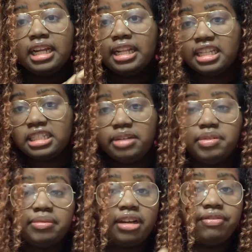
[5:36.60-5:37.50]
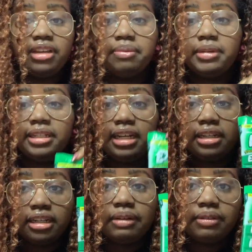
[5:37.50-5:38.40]
And that's it. But my family, they
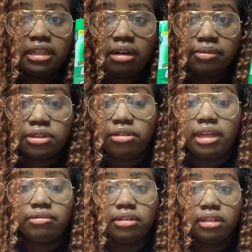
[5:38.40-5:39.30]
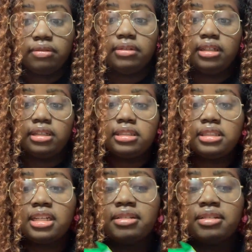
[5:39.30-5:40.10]
love gum, so they will love this.